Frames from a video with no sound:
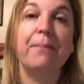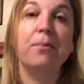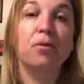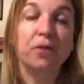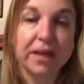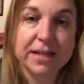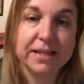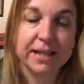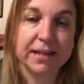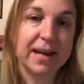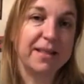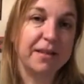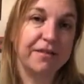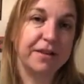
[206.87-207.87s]
printed
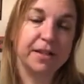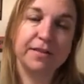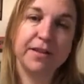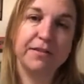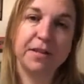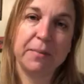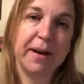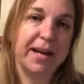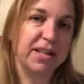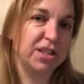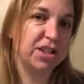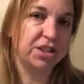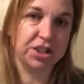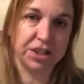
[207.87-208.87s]
like the first 50
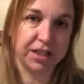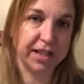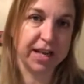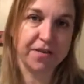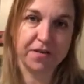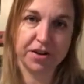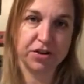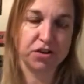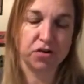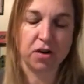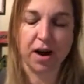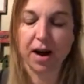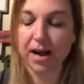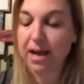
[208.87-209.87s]
pages just to give it a
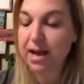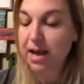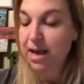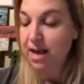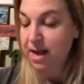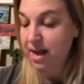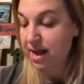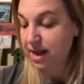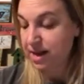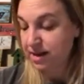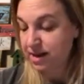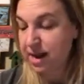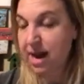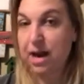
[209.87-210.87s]
try.
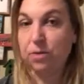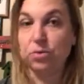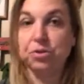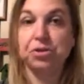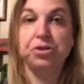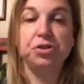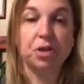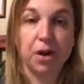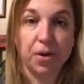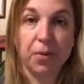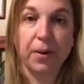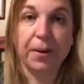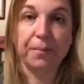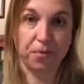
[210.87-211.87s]
And I was
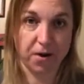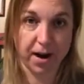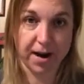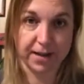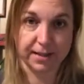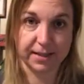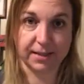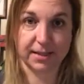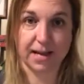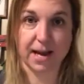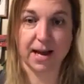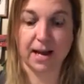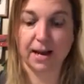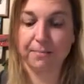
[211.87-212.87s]
so impressed.
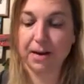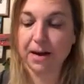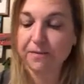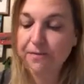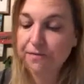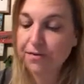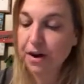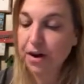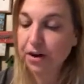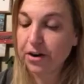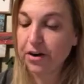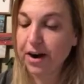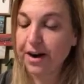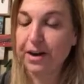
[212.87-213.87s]
My third
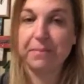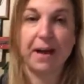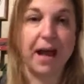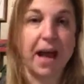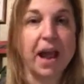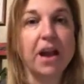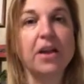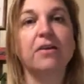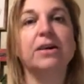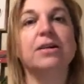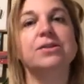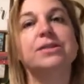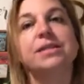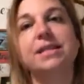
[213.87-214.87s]
grader, my
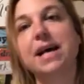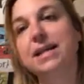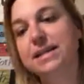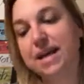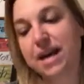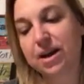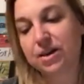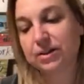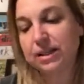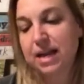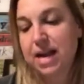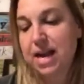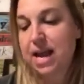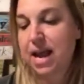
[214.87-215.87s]
8-year-old sat down,
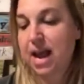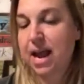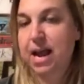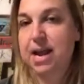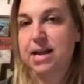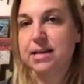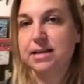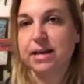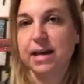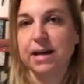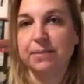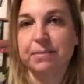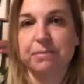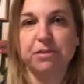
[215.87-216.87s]
and
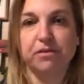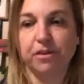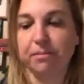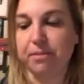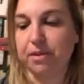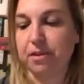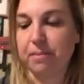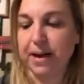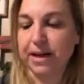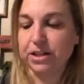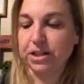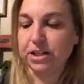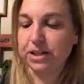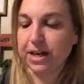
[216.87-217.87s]
I'm just flipping through the
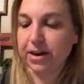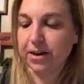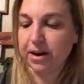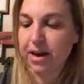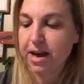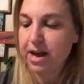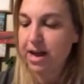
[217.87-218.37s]
pages here,